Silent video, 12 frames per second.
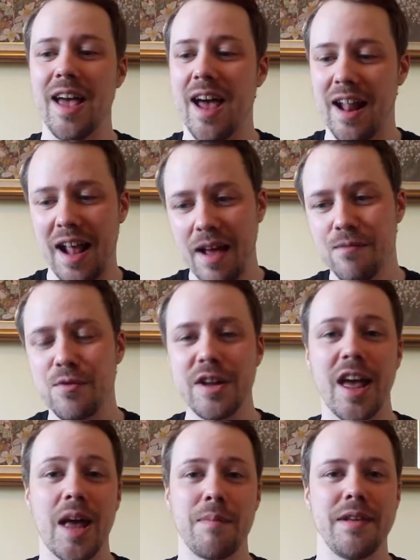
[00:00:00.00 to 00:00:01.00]
and every
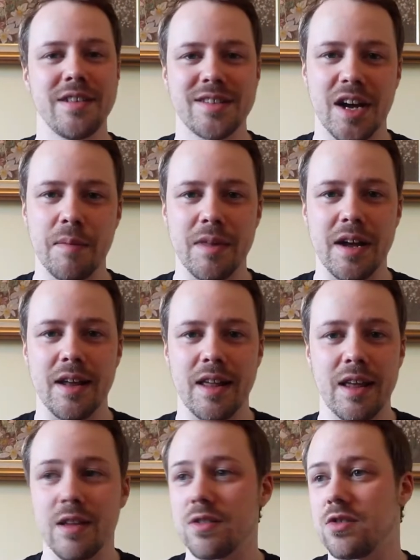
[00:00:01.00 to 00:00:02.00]
game in the timeline
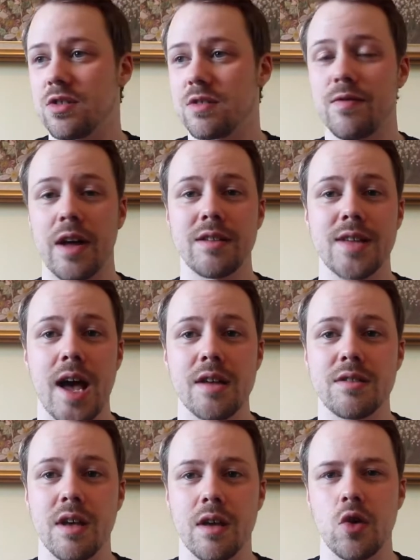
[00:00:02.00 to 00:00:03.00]
is just fantastic.